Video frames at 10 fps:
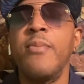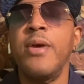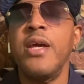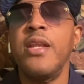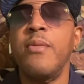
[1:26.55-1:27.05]

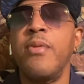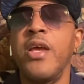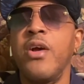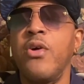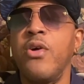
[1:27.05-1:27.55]
man, and
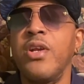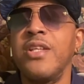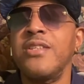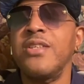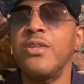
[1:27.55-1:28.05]
play hard
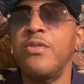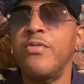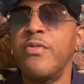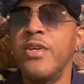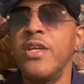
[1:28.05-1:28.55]
and tough.
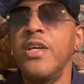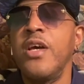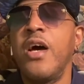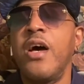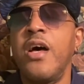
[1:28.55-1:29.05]

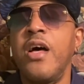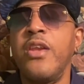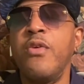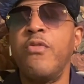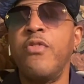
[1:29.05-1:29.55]
I
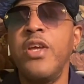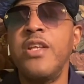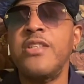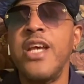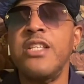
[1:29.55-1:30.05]
know
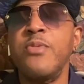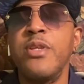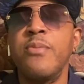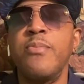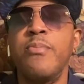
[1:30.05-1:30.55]
Phoenix has
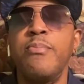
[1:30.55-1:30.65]
been